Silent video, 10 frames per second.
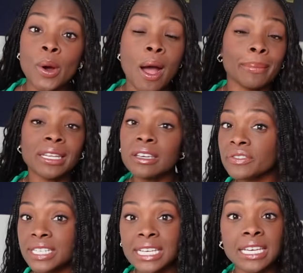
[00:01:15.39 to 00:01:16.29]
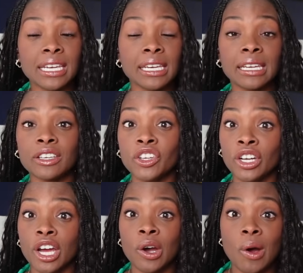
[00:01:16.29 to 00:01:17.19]
I'm lifting, you
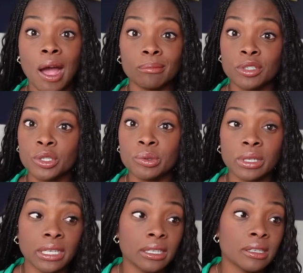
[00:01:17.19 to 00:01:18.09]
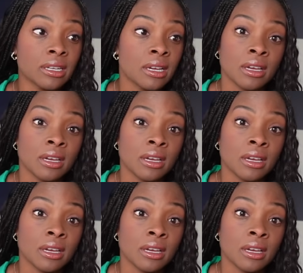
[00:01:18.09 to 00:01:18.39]
know, I'm doing,